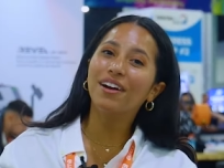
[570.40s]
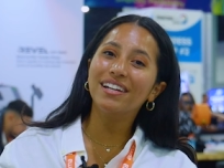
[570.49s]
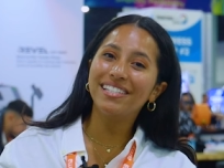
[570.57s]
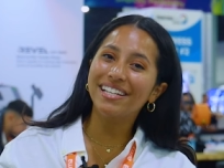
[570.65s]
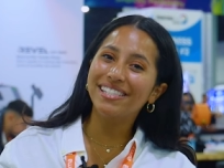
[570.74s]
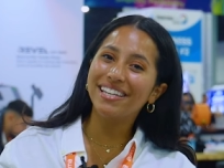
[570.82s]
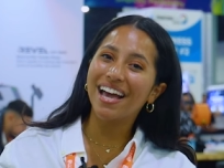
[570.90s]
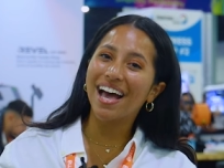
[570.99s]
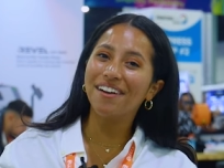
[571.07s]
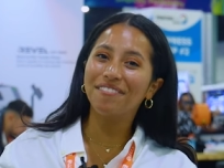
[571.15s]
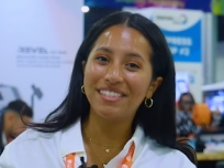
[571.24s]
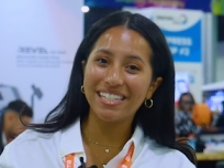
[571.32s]
of our
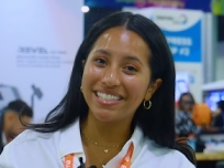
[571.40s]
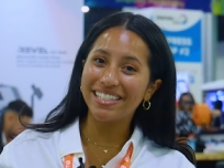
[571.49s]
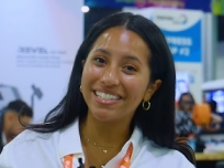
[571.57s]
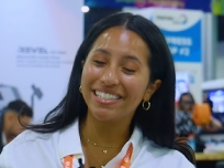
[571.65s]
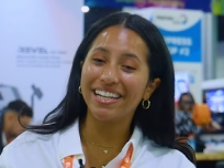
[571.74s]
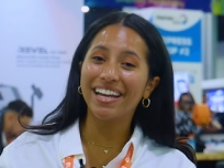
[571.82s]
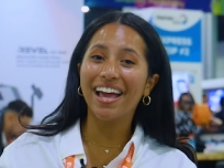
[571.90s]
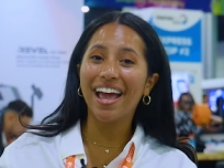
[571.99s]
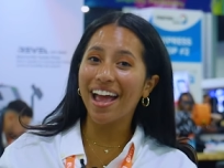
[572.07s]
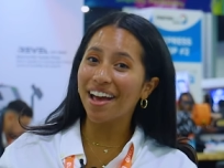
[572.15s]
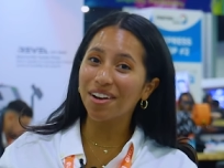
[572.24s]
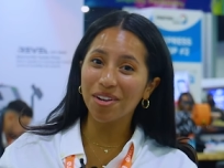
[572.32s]
DTF, DTG,
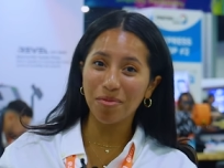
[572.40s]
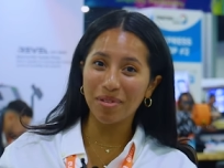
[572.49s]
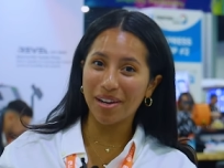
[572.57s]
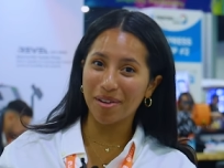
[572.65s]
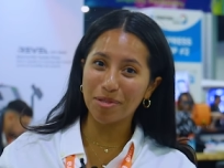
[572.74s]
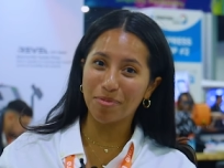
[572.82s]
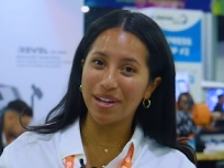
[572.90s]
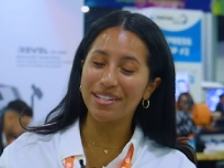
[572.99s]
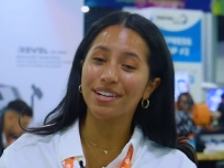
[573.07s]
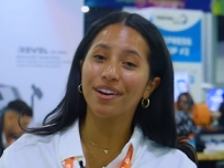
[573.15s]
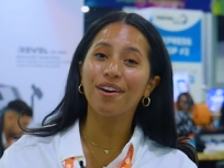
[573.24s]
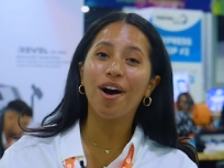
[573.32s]
and our Luminaris
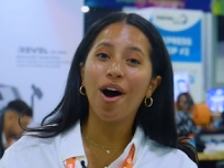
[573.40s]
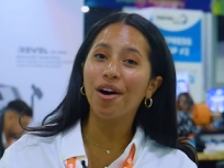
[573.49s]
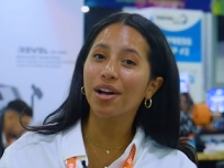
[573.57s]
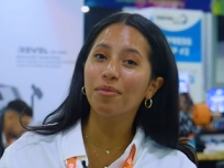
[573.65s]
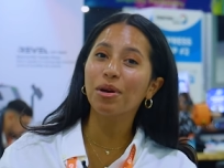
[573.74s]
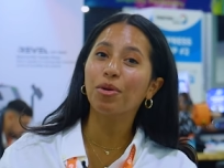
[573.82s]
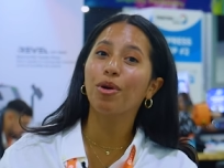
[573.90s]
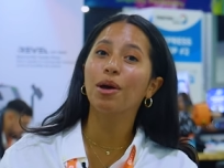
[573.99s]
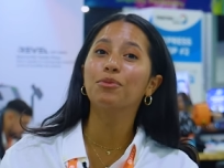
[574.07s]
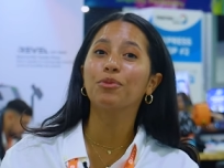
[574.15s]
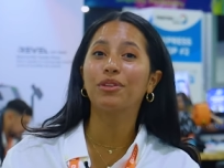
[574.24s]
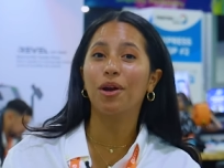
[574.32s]
printer all come
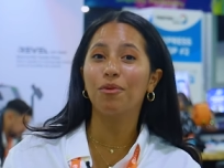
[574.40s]
equipped with